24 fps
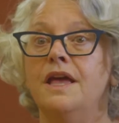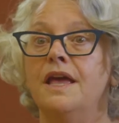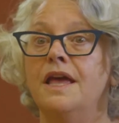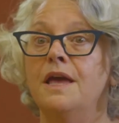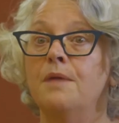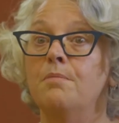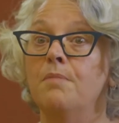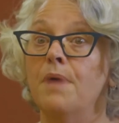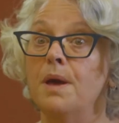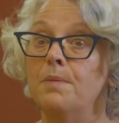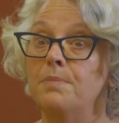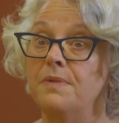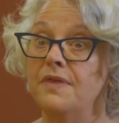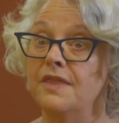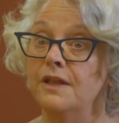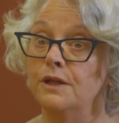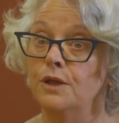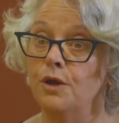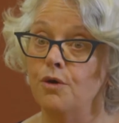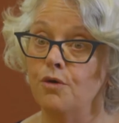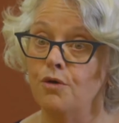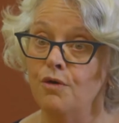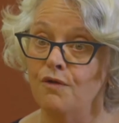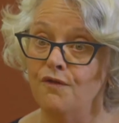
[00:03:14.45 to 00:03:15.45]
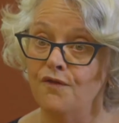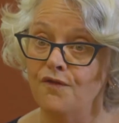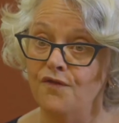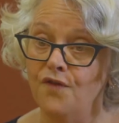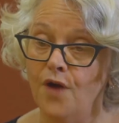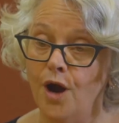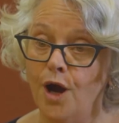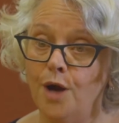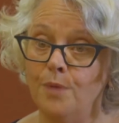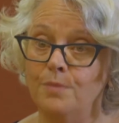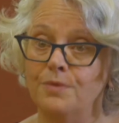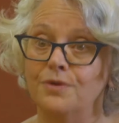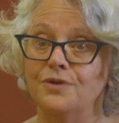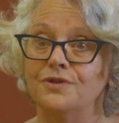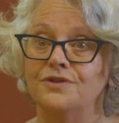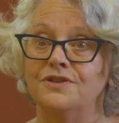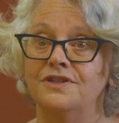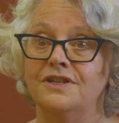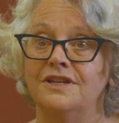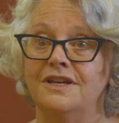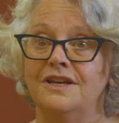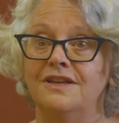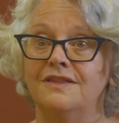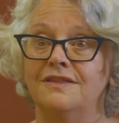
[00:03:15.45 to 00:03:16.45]
it might be the local
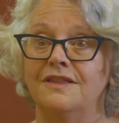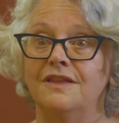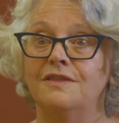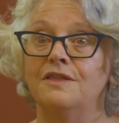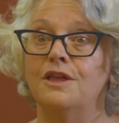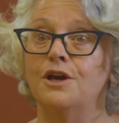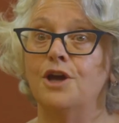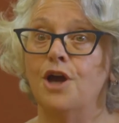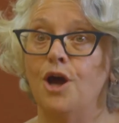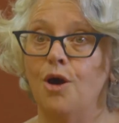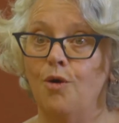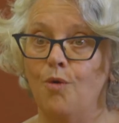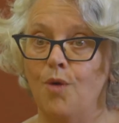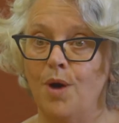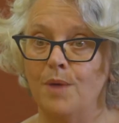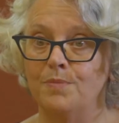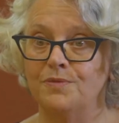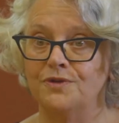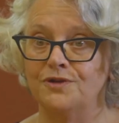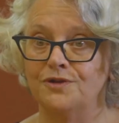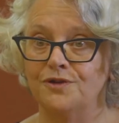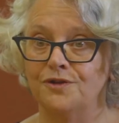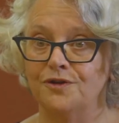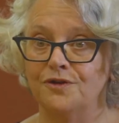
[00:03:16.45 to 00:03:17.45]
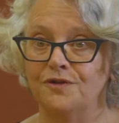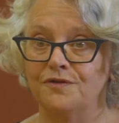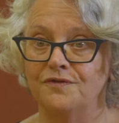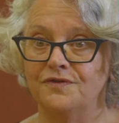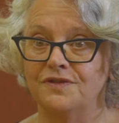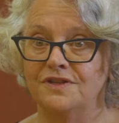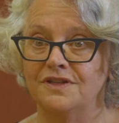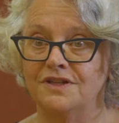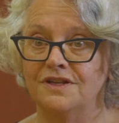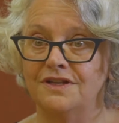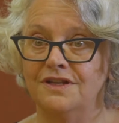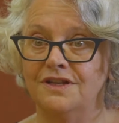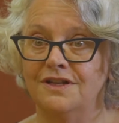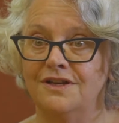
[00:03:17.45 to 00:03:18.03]
farmers that the co op serves.